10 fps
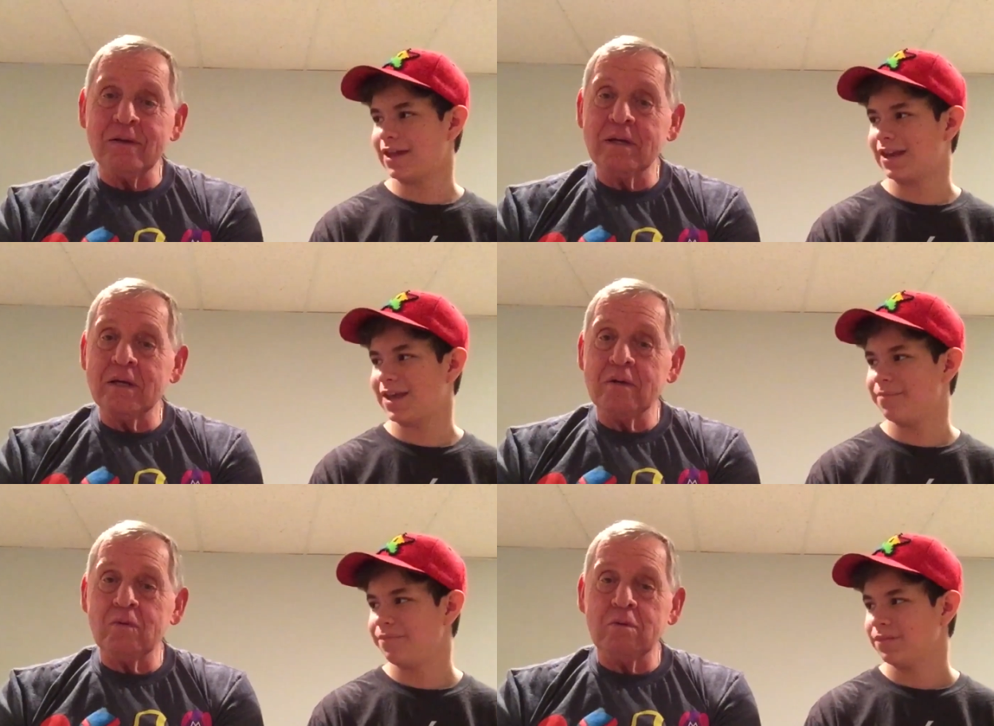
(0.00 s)
Speaker 1: that day.
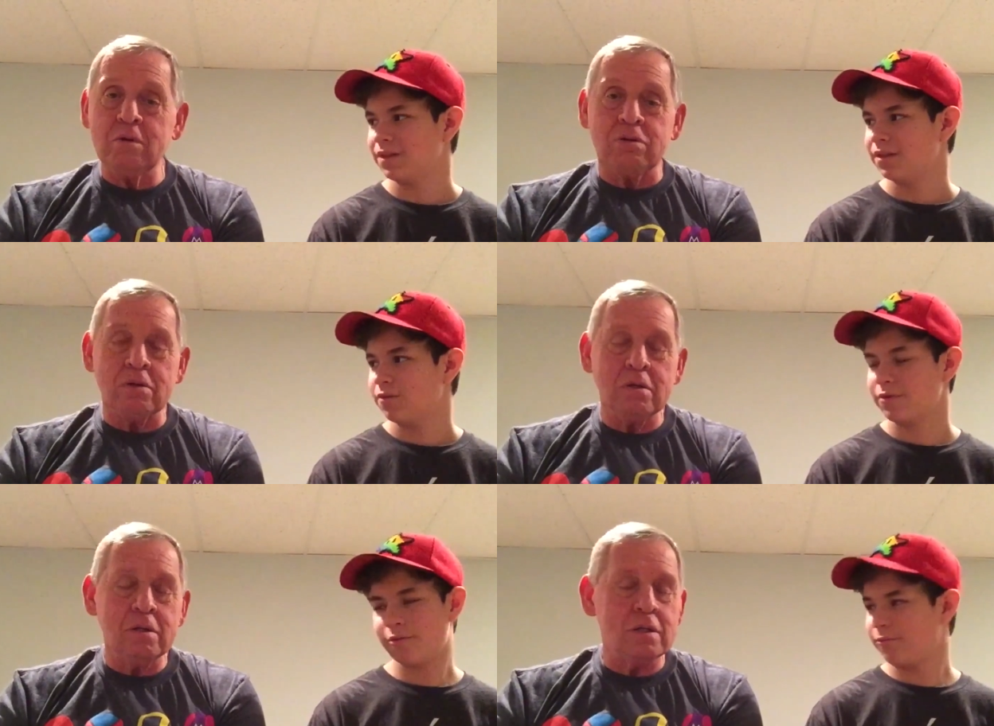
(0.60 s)

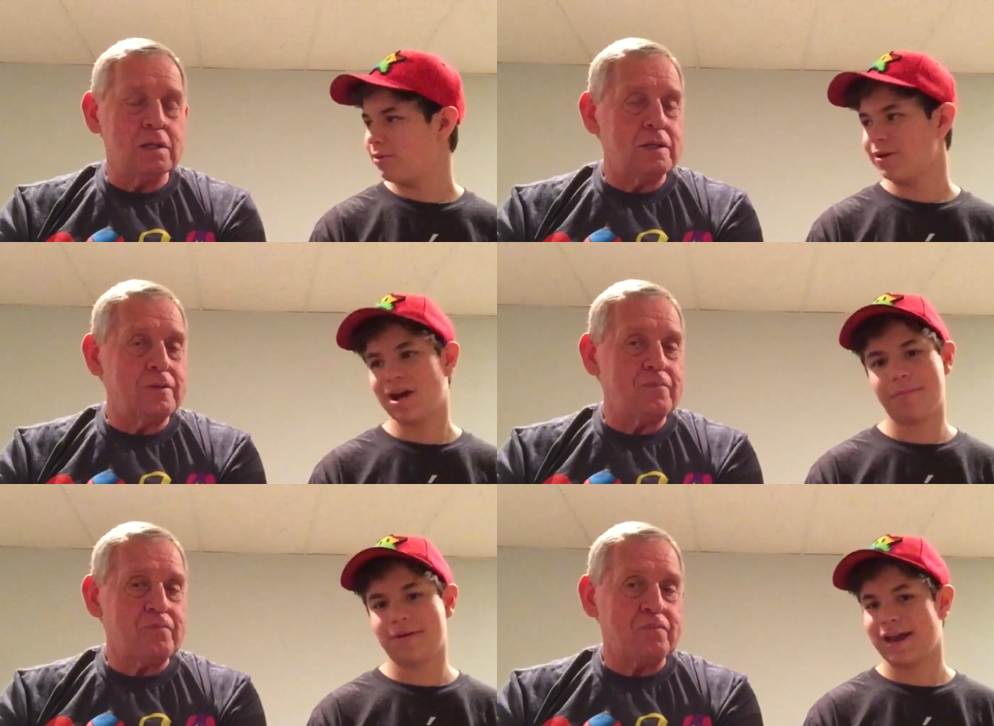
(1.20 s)
We we went. I
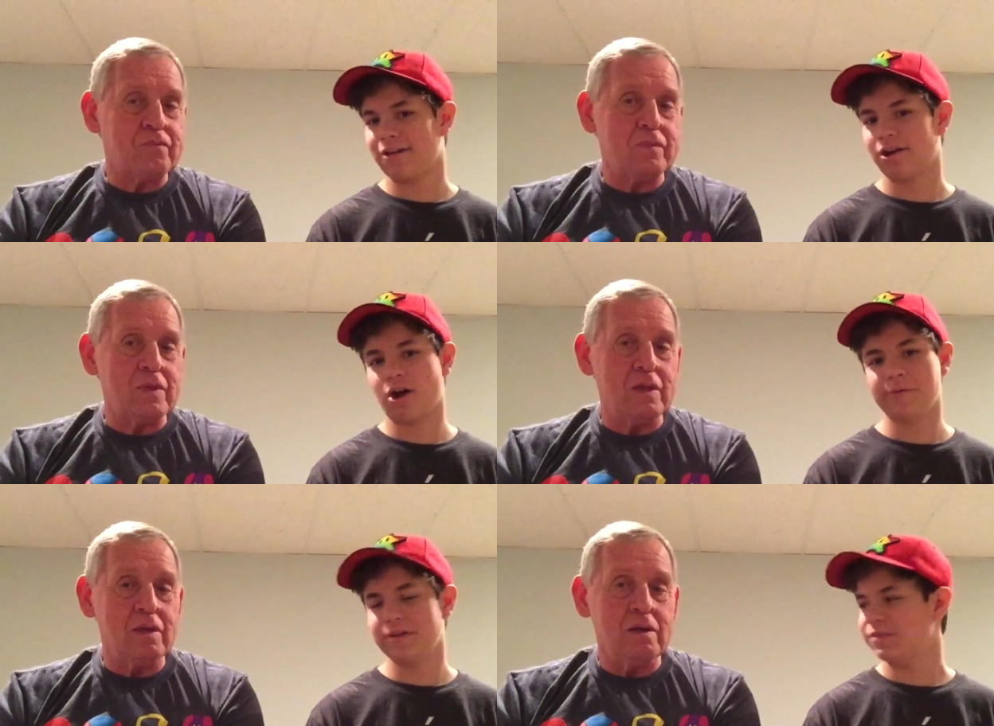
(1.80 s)
put down all
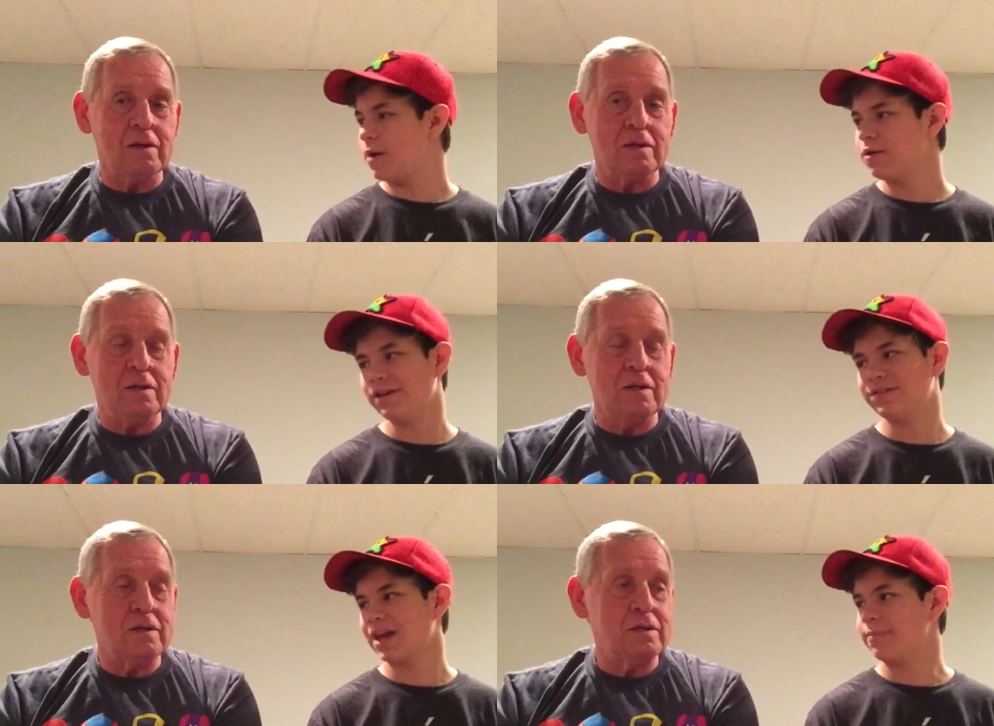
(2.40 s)
these
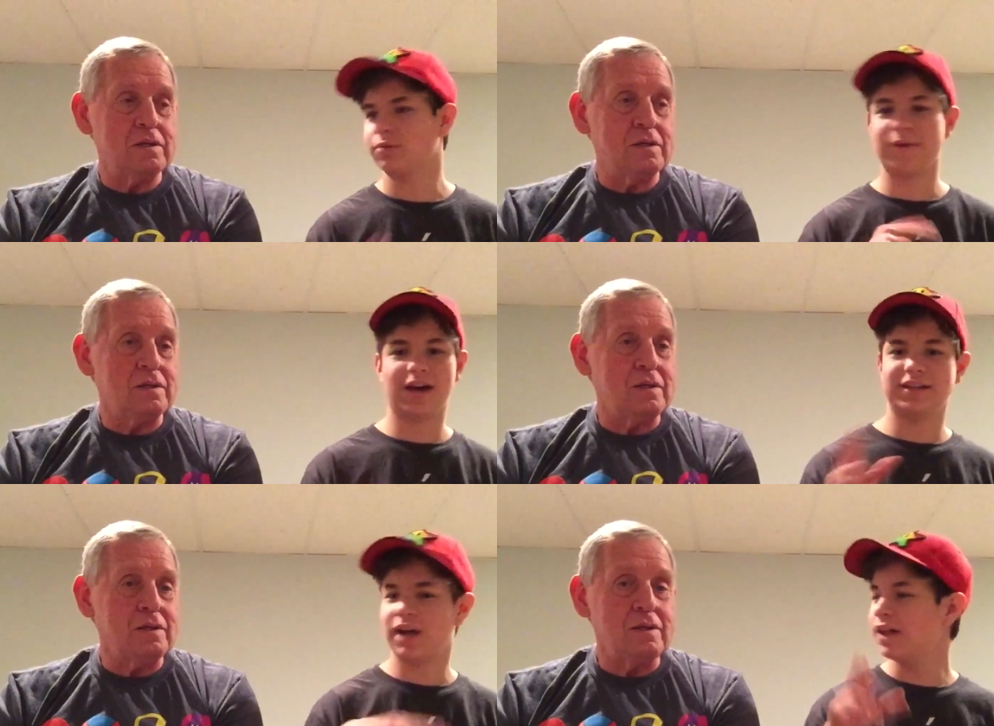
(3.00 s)
Pokestops, and we
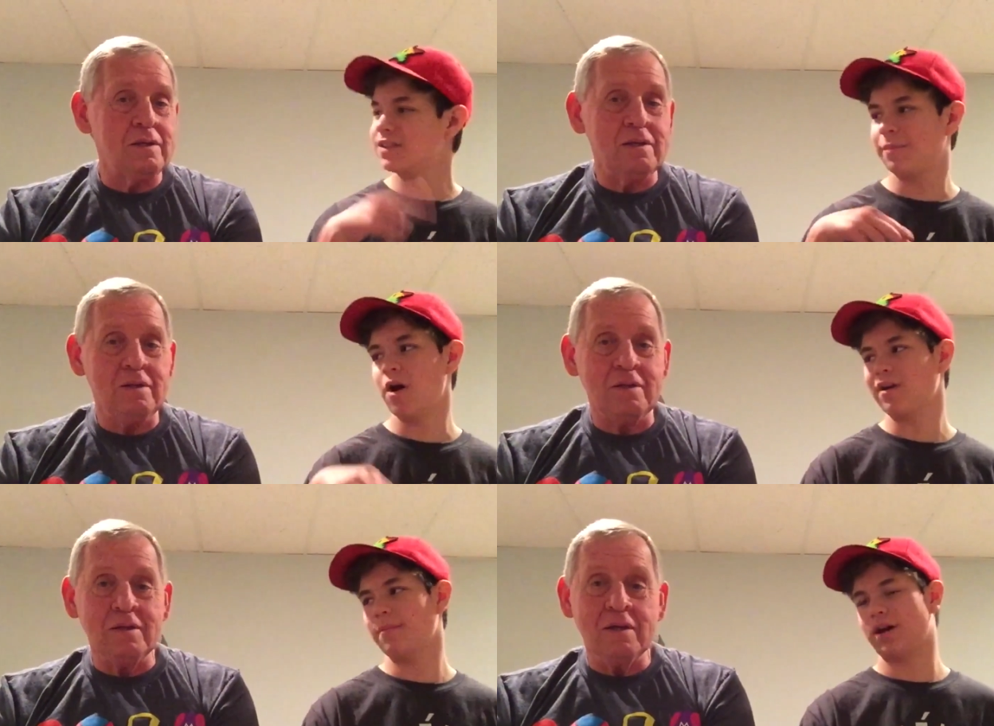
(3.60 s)
got tons of
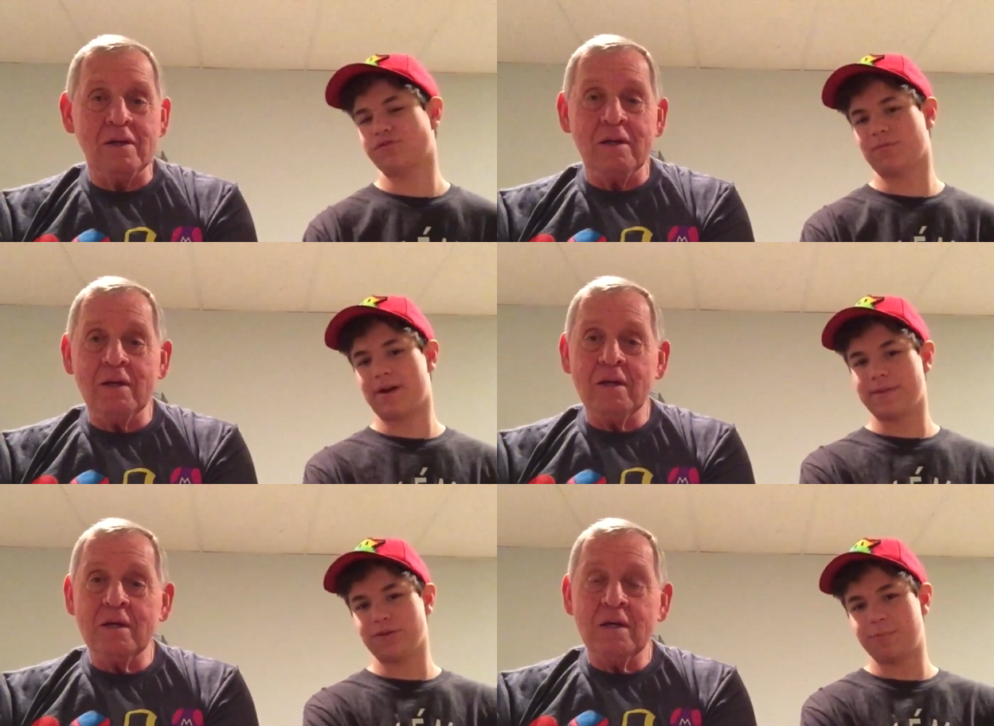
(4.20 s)
Pokeballs from all
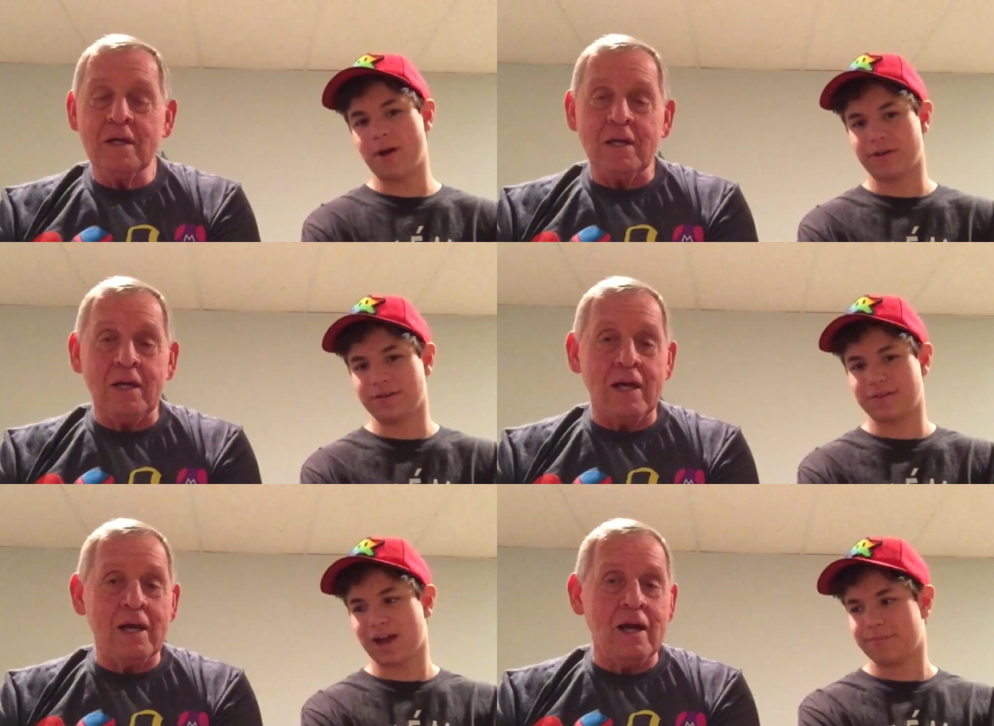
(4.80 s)
those Pokestops.
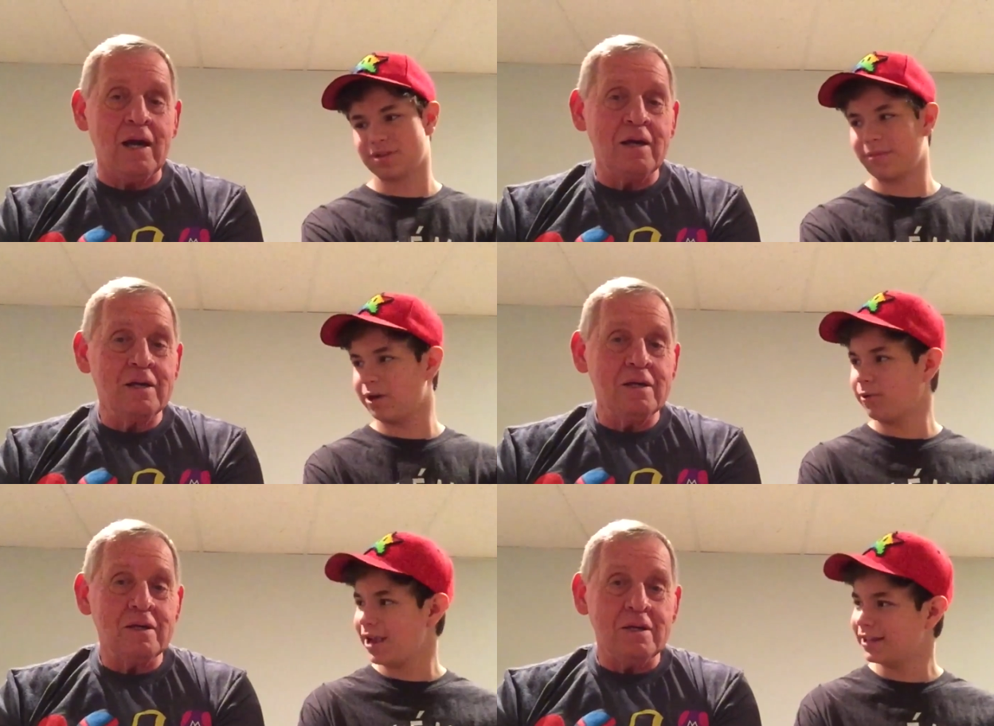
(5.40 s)
Yeah. Am I
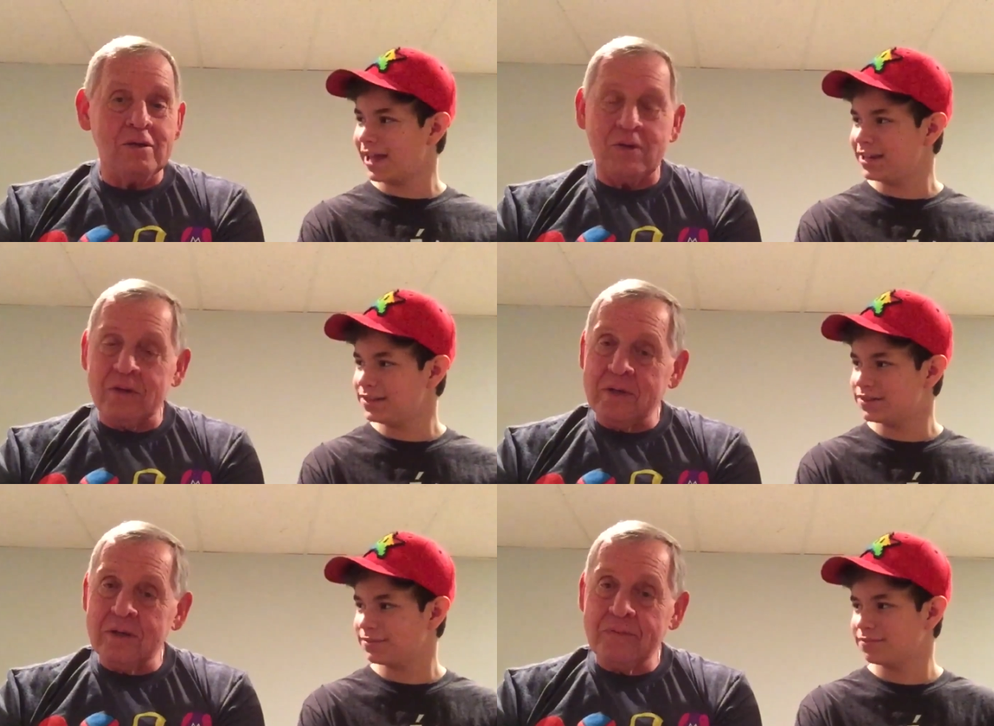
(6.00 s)
right,
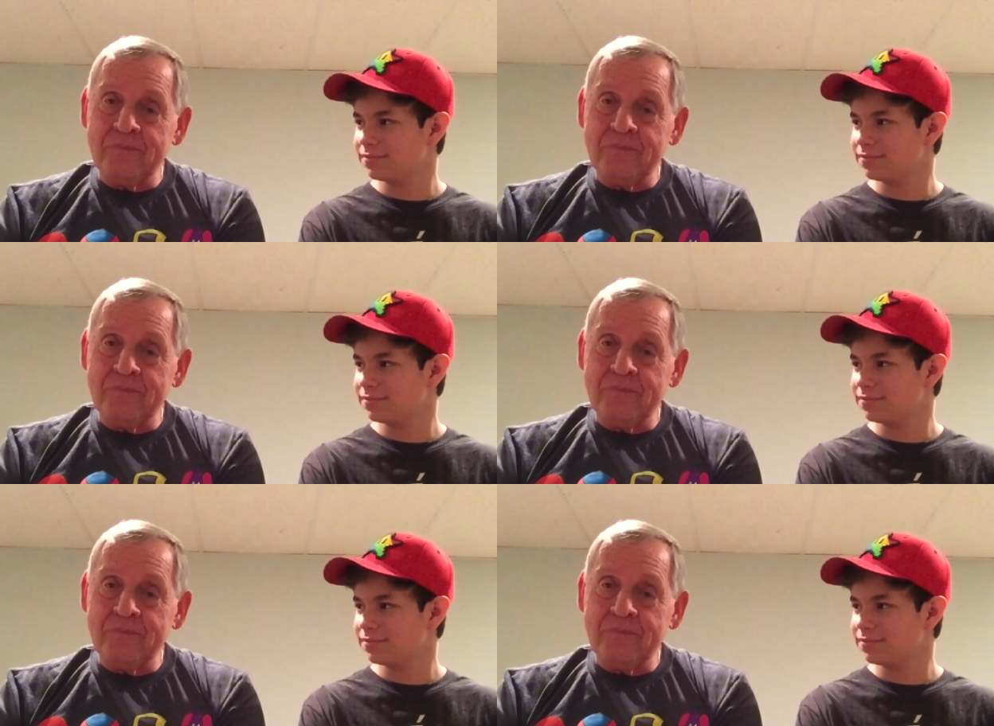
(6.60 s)
ladies?